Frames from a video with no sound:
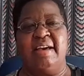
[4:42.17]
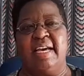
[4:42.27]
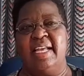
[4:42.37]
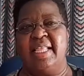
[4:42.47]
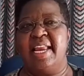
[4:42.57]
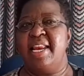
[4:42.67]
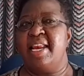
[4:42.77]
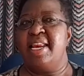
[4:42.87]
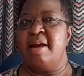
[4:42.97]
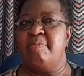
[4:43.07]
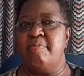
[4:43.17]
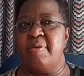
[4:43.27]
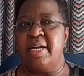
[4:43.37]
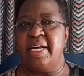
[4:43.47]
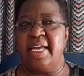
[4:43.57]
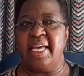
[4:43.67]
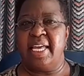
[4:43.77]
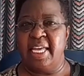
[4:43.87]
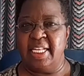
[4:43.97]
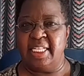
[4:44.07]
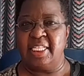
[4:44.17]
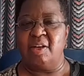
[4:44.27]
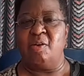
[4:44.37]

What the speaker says: And then number 8